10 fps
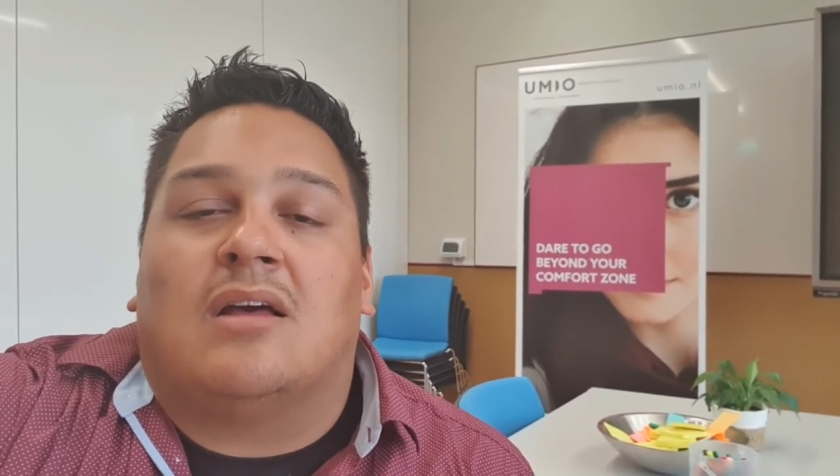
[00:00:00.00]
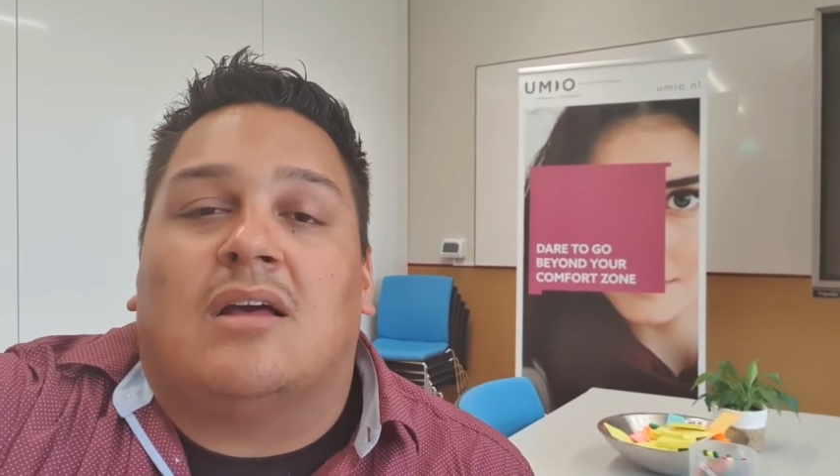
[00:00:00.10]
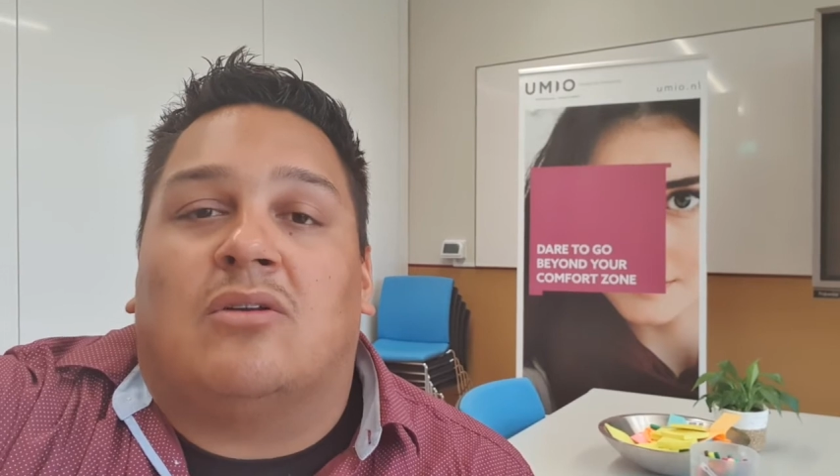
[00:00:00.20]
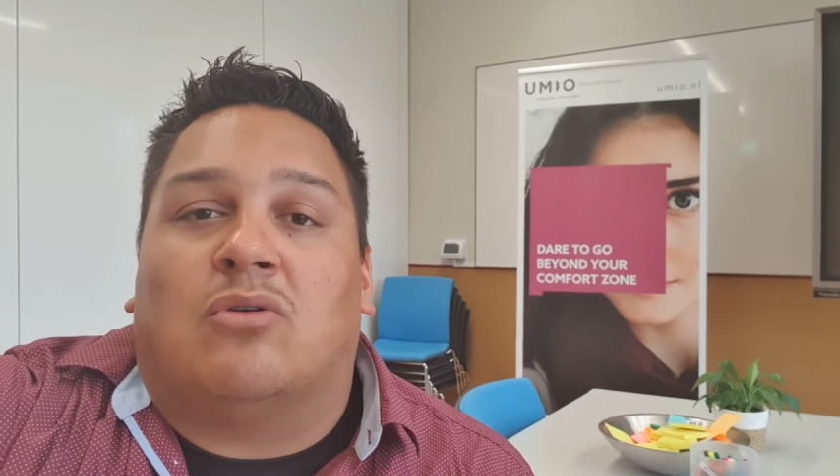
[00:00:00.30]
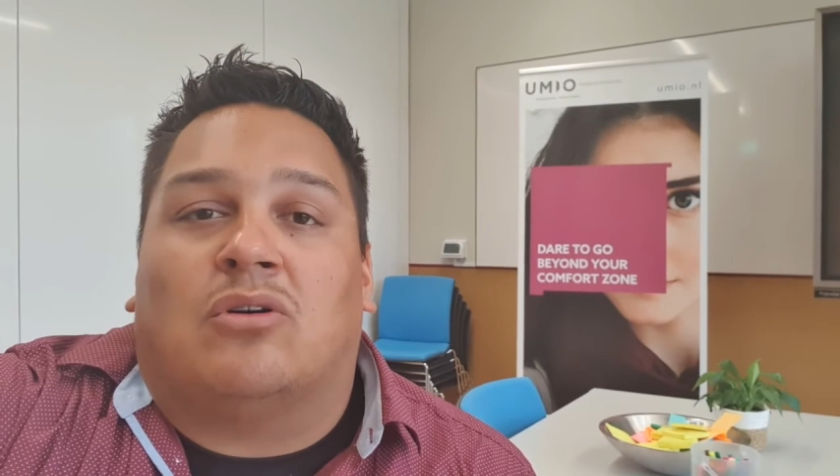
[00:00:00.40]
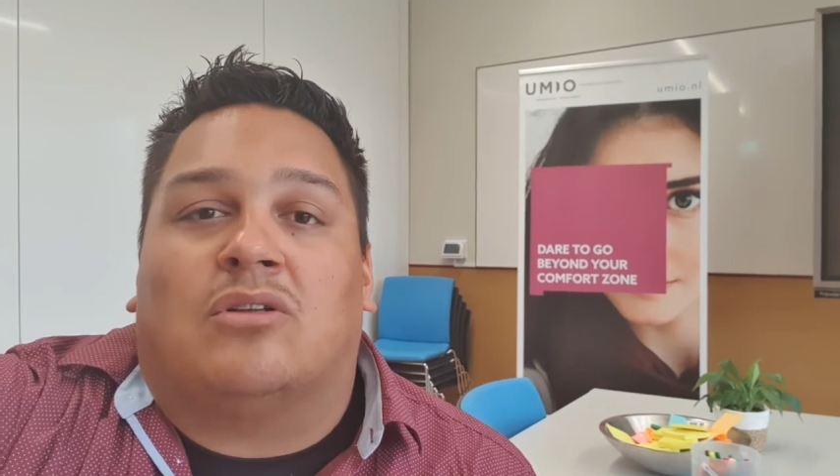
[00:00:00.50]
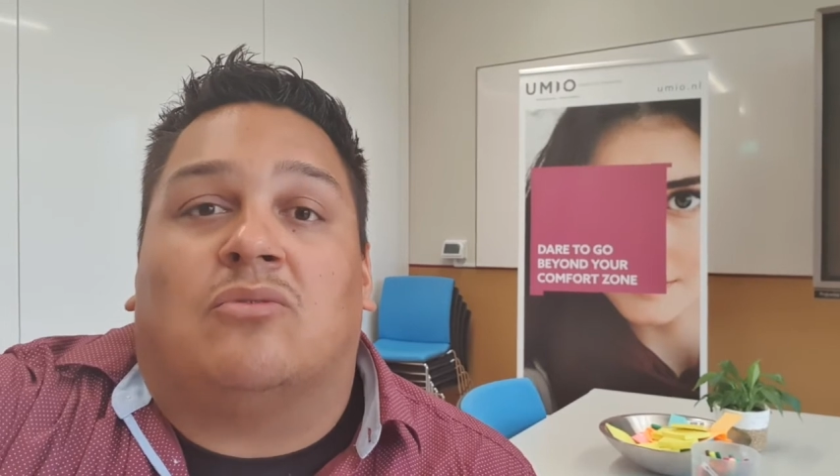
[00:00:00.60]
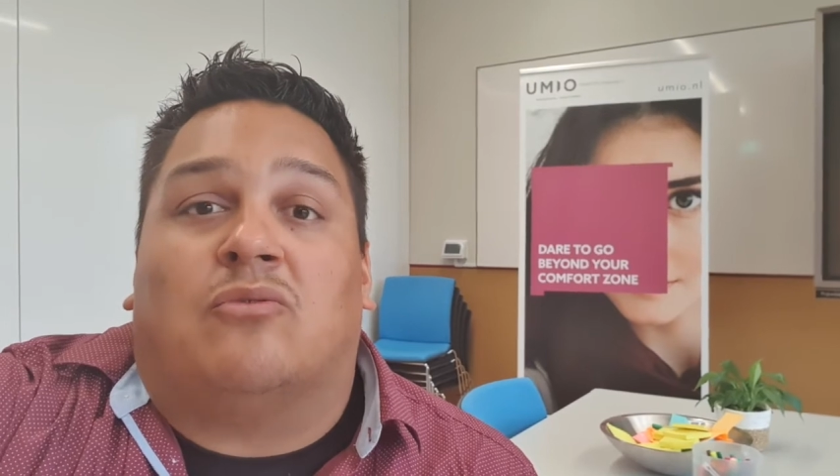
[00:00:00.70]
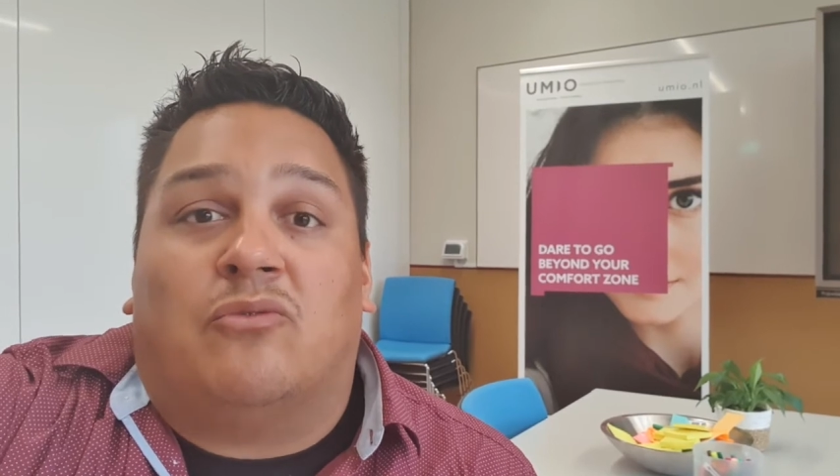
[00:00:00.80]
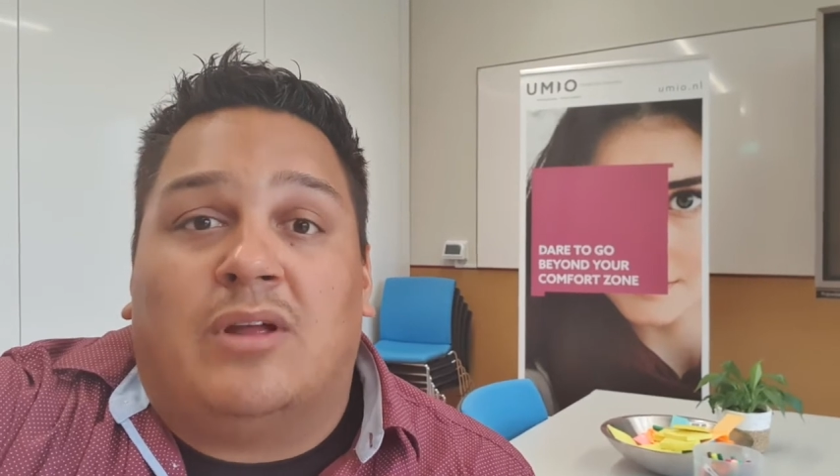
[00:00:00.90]
in order to
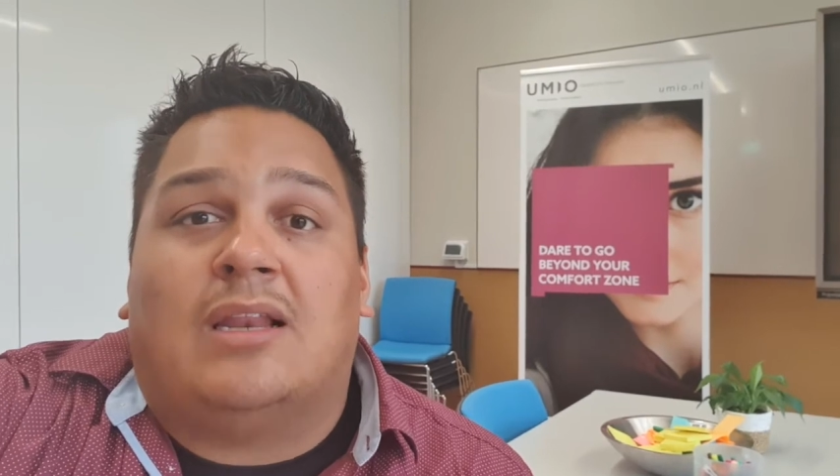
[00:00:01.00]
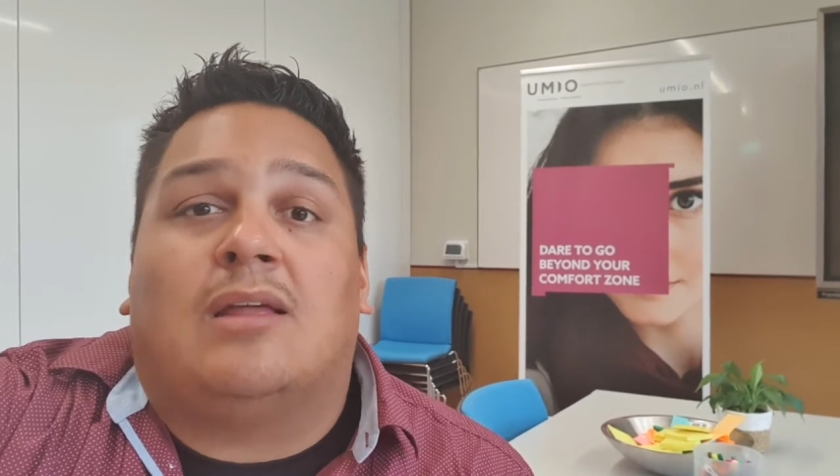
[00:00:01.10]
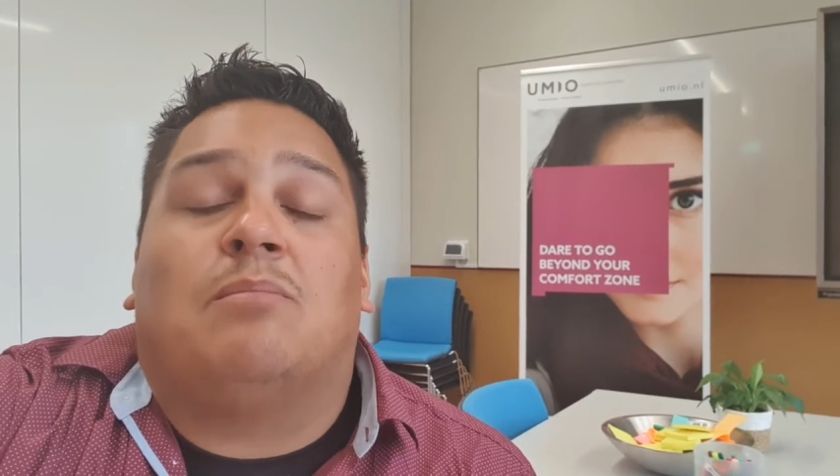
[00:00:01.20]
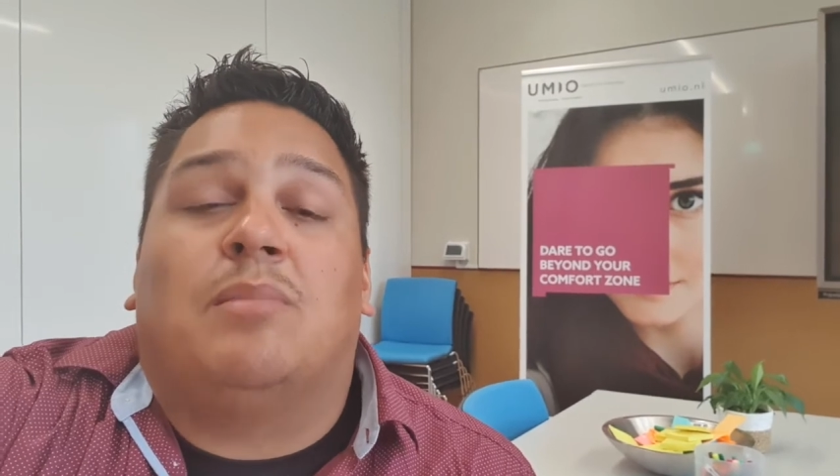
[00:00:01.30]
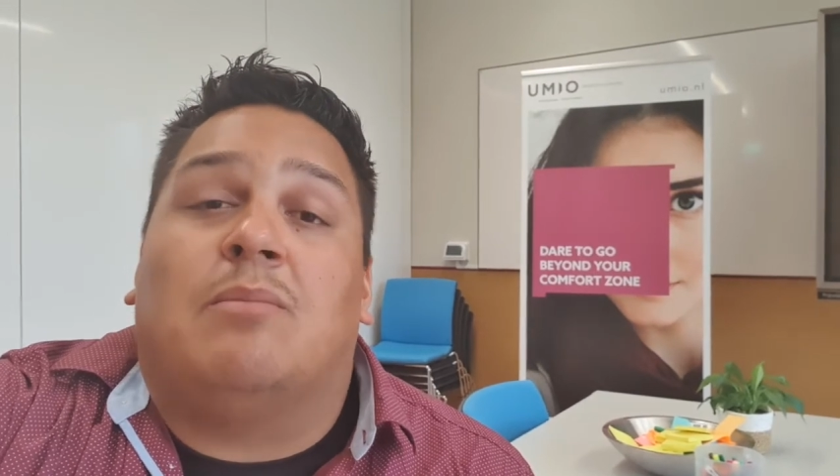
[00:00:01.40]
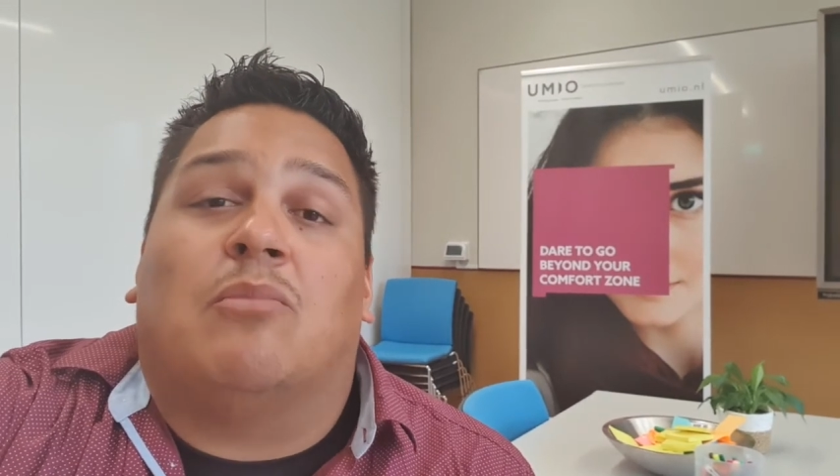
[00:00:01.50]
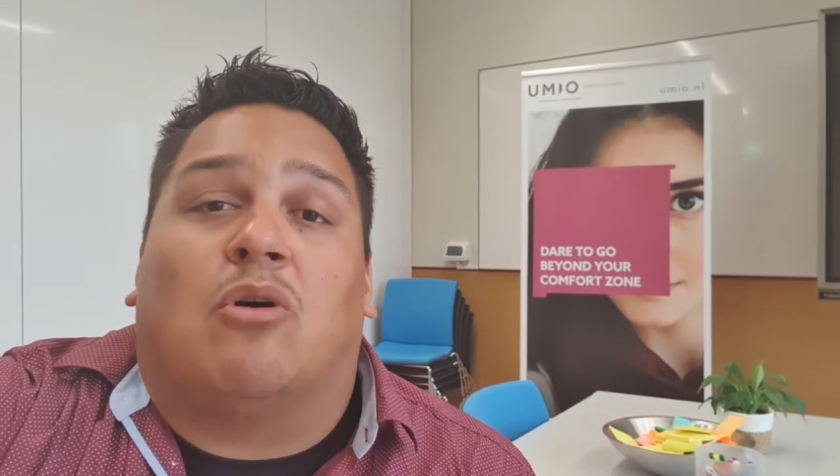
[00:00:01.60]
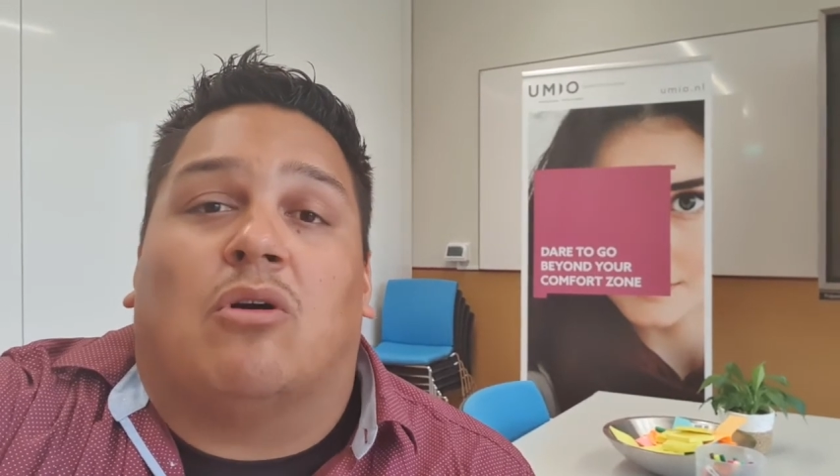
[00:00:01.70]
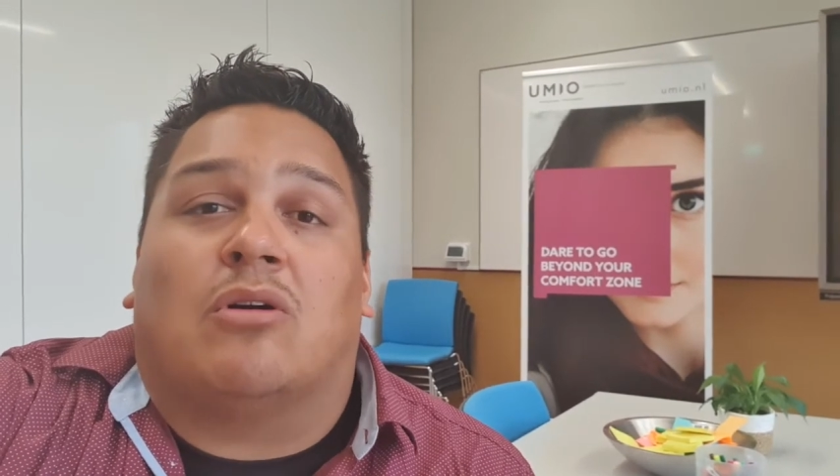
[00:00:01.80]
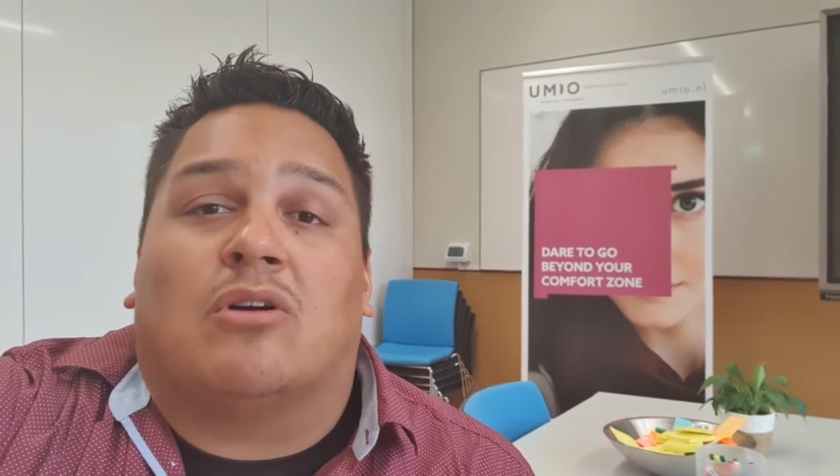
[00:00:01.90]
really be more